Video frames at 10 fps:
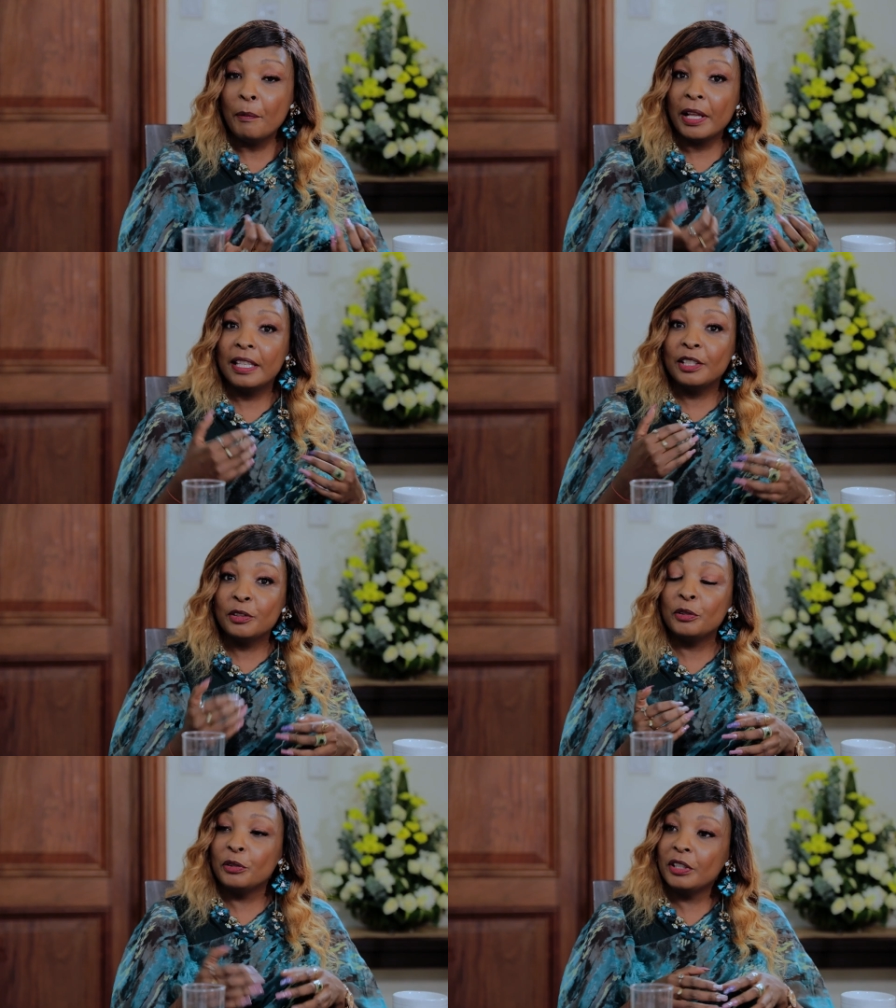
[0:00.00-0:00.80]
But they
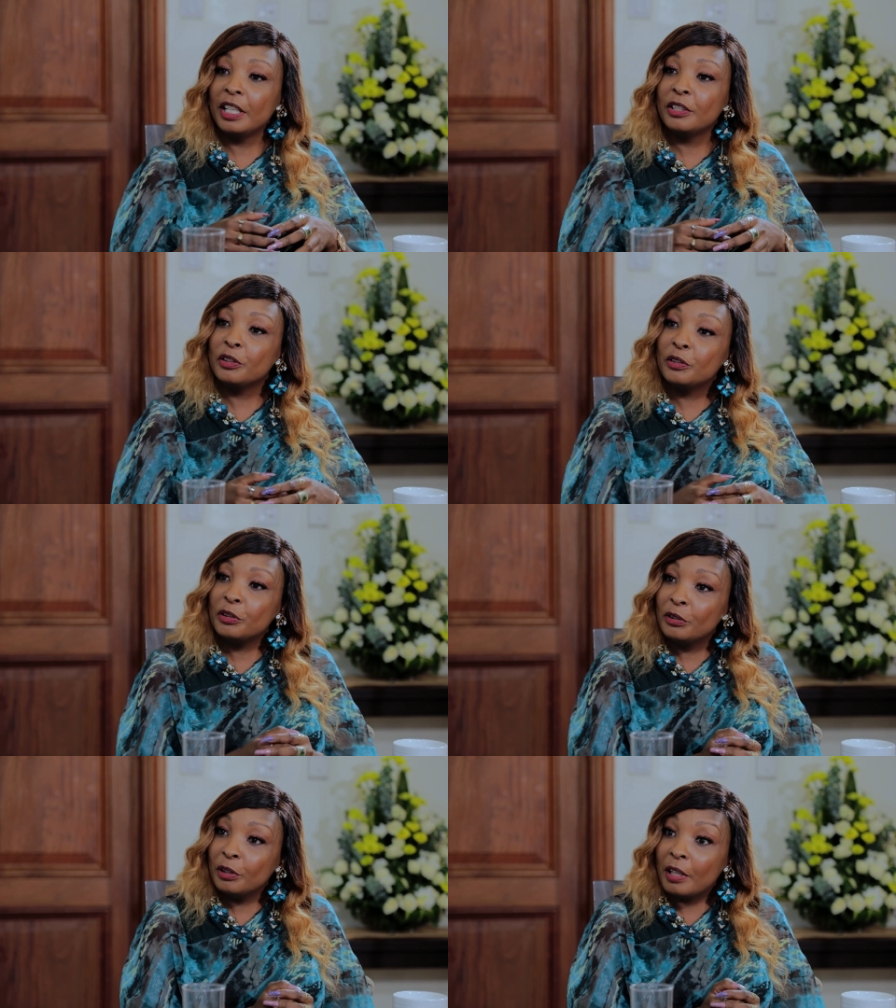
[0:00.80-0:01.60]
should know that you
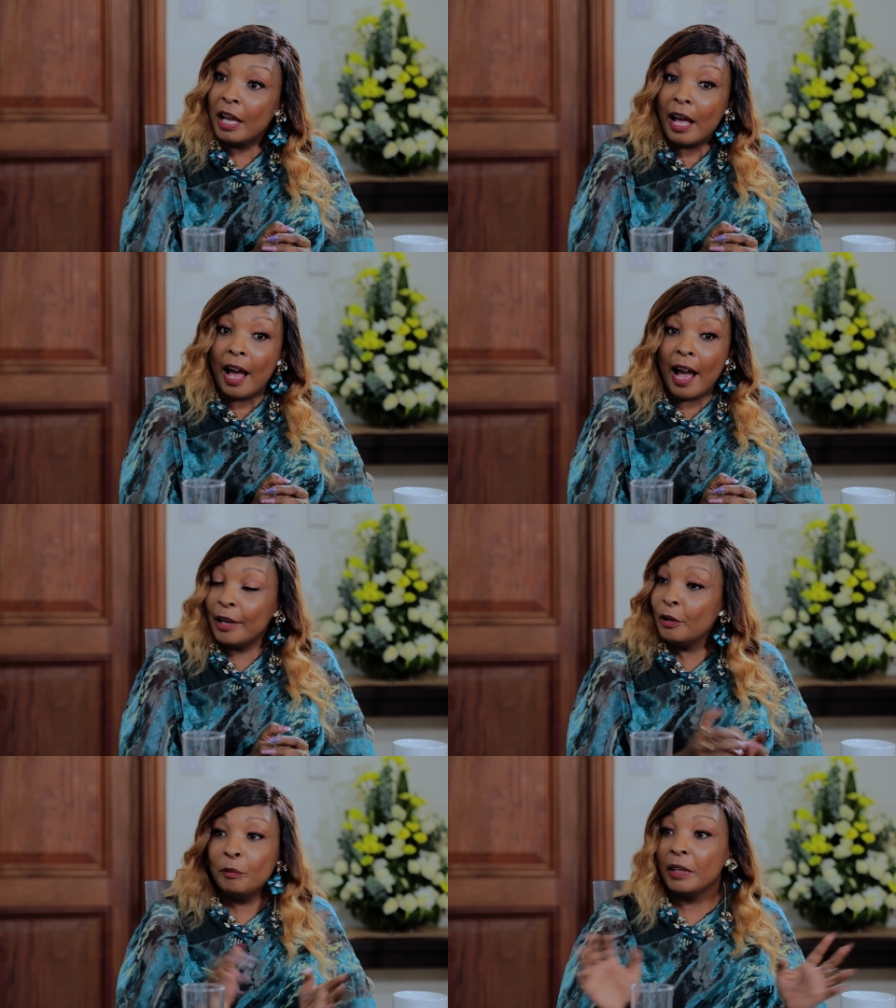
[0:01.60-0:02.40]
should not.
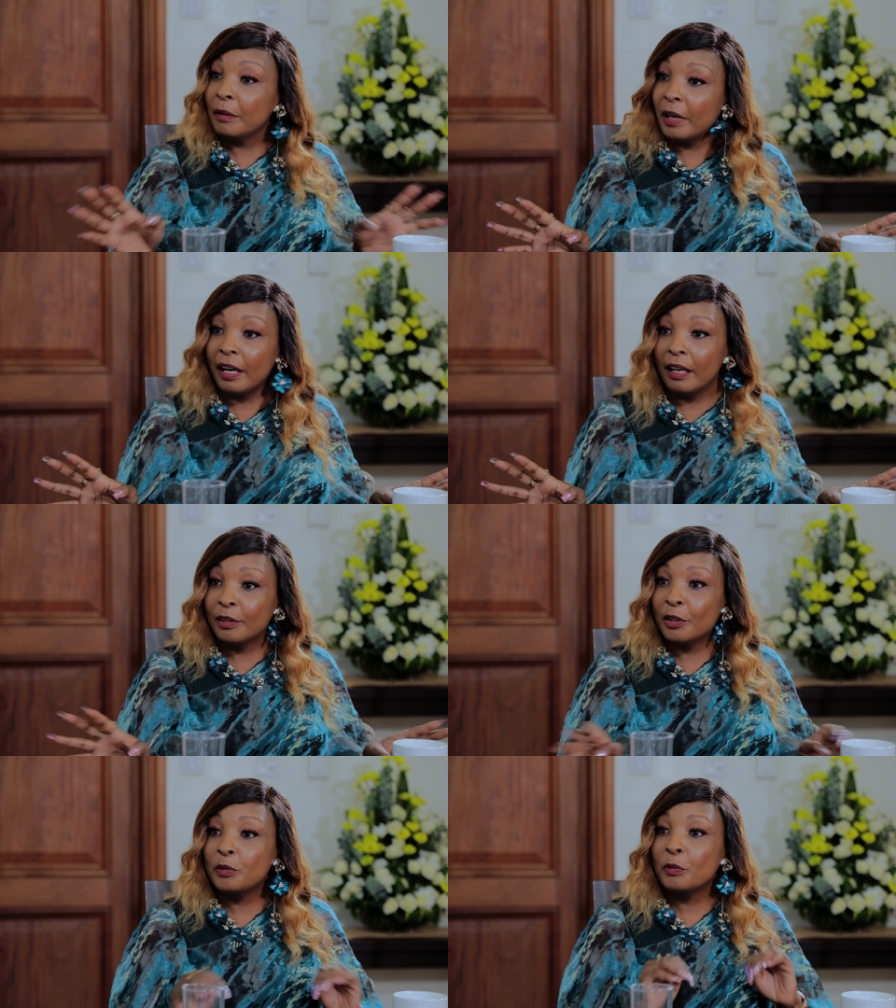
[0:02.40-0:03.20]
I don't blame her,
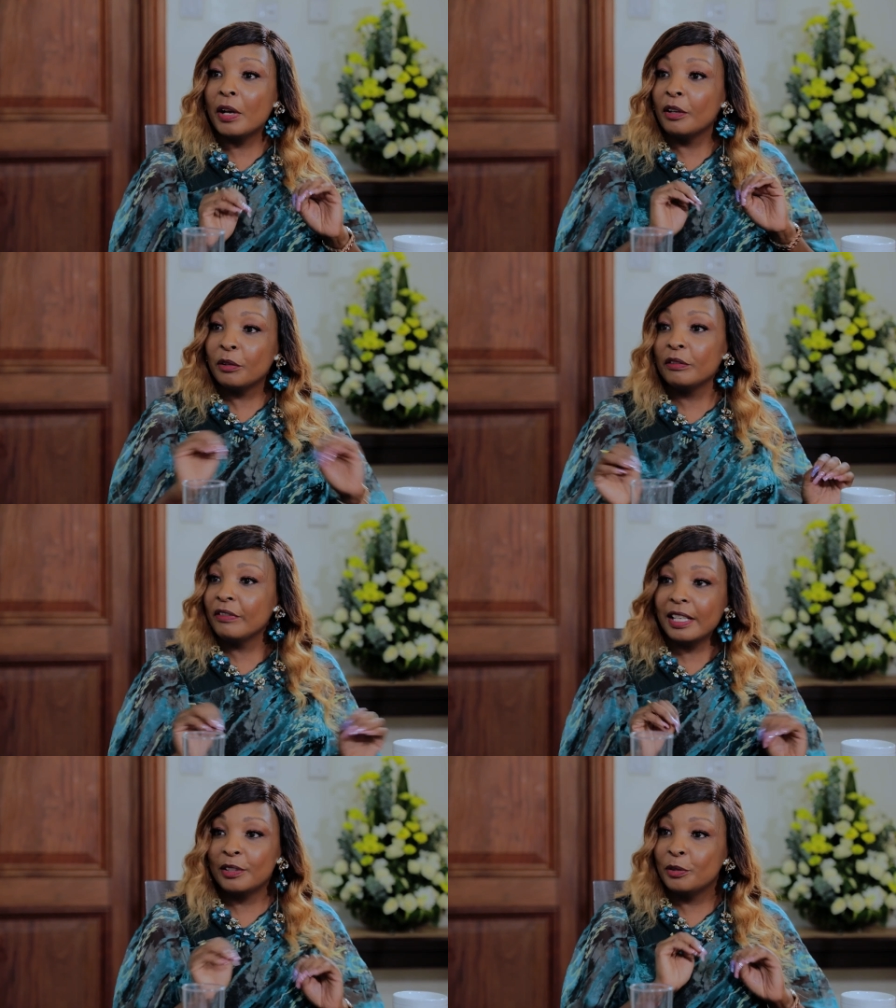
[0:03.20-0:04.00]
because a lot
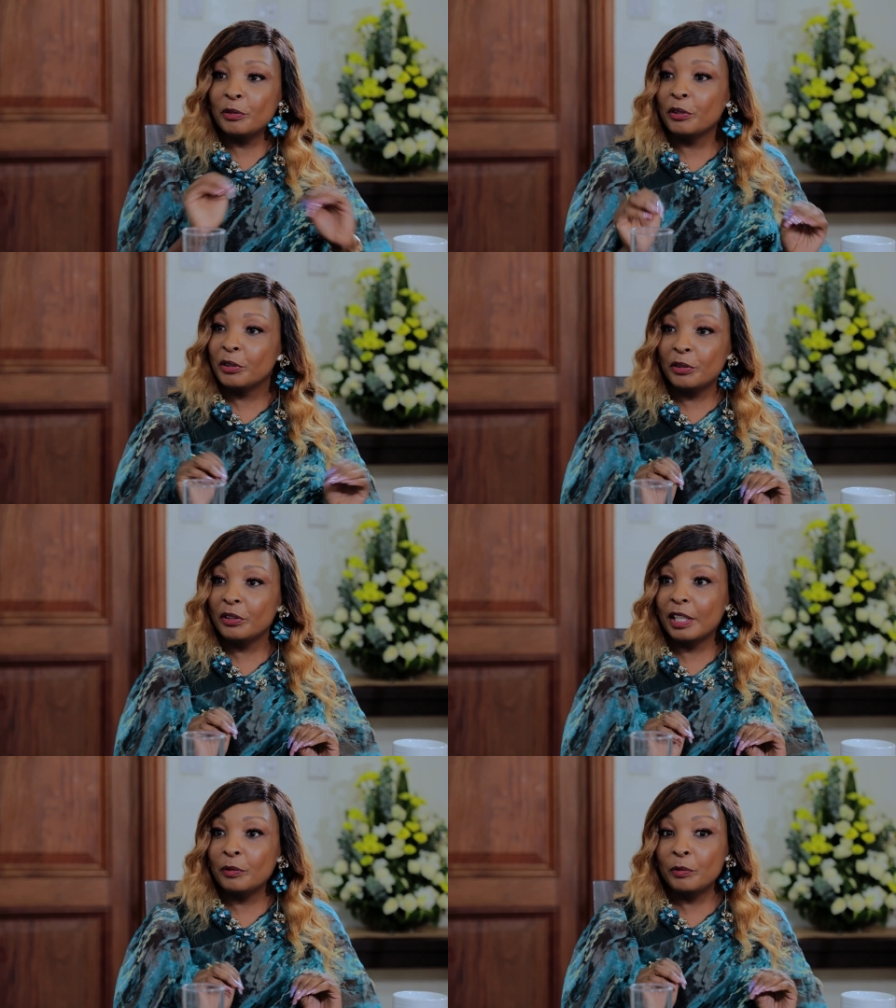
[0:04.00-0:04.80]
of us do not know
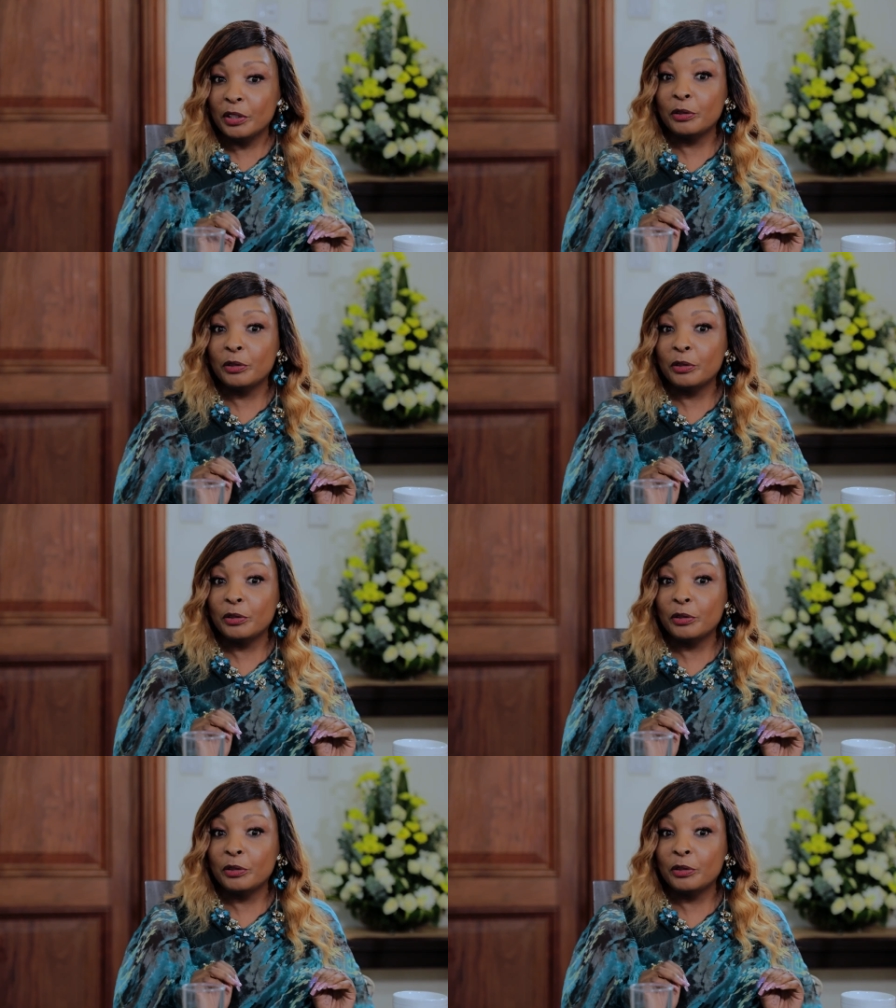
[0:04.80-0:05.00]
that we